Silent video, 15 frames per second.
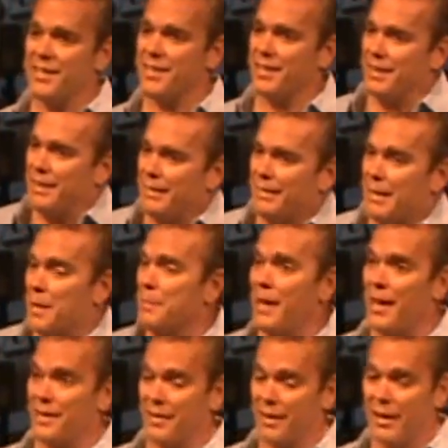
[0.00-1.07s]
he said, you know,
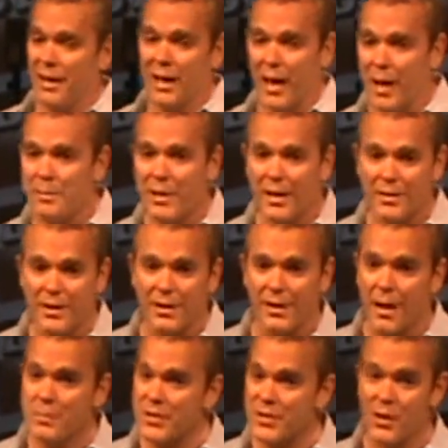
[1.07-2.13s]

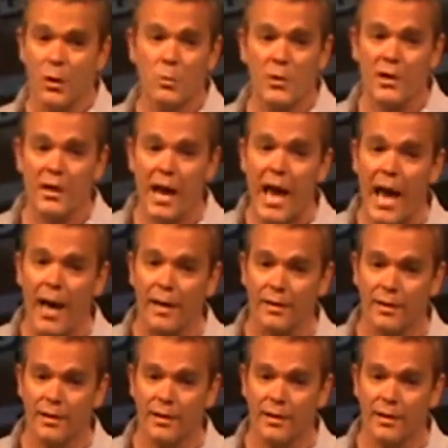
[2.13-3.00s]
I'm just the opening act.